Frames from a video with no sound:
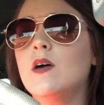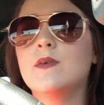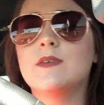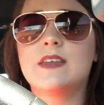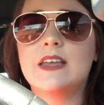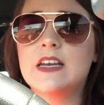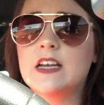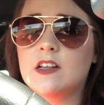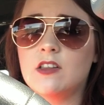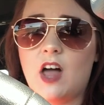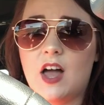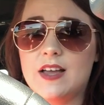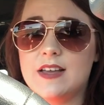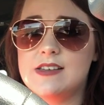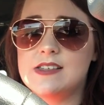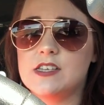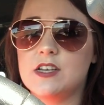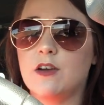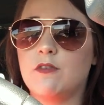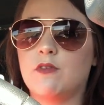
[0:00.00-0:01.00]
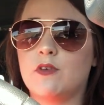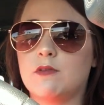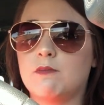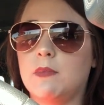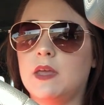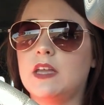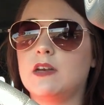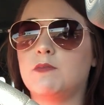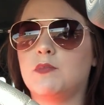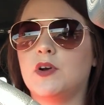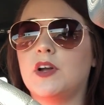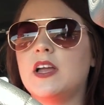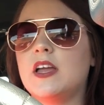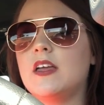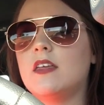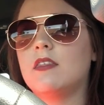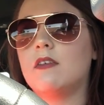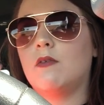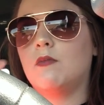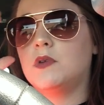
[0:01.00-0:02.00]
was getting a lot easier for me to breathe.